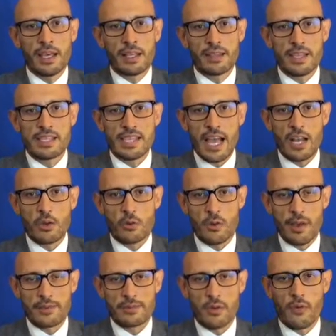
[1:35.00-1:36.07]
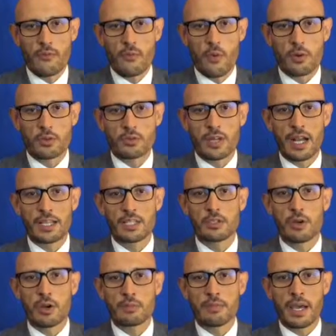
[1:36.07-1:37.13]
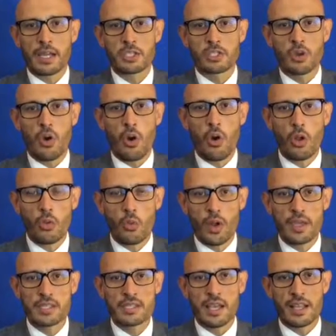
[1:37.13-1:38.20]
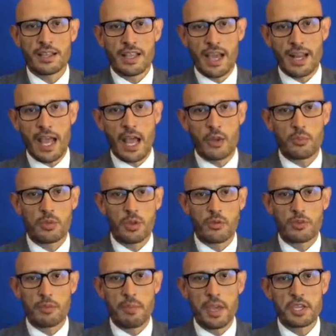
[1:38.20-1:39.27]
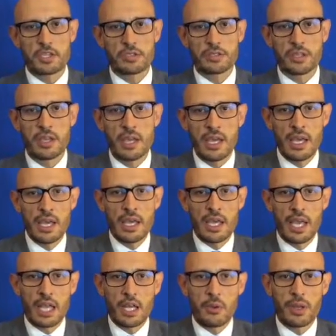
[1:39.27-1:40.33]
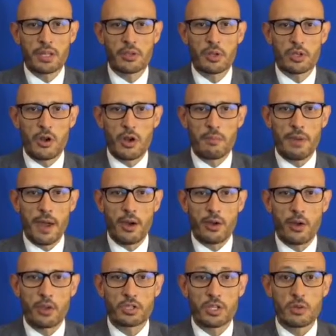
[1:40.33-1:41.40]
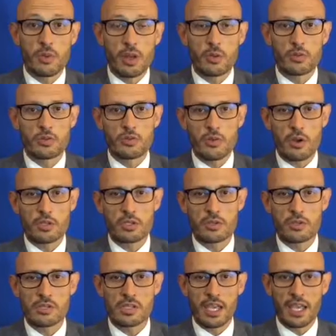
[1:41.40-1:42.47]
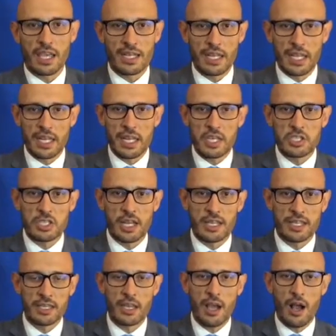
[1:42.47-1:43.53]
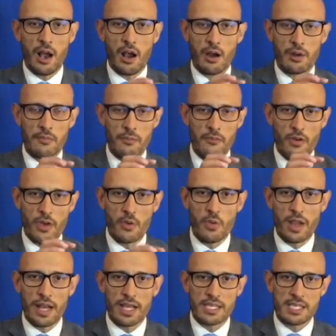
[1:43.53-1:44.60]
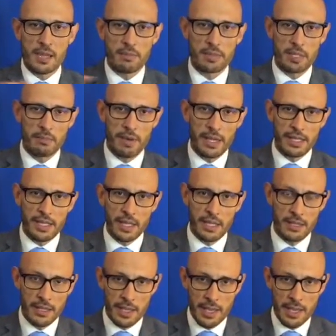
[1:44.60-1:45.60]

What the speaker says: These allografts unfortunately don't match always the anatomy of the patient. And even though there are biologic reconstructions and initially are very well accepted by the